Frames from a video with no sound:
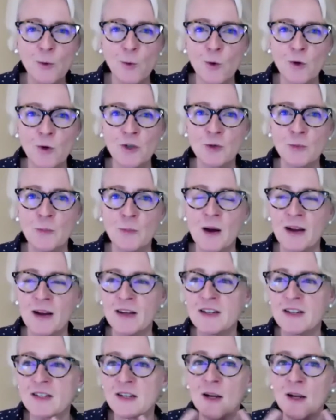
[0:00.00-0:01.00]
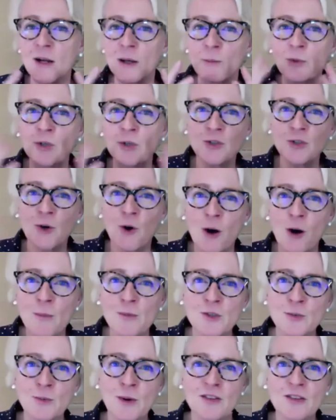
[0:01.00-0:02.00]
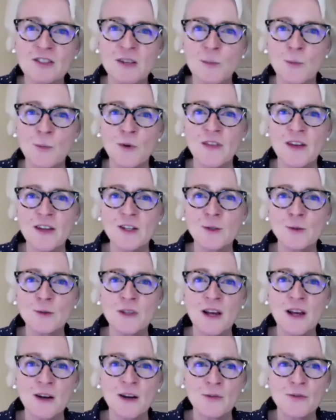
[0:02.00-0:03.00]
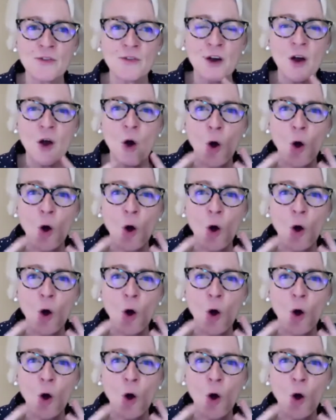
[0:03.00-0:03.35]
or you might put your arms around someone that you love.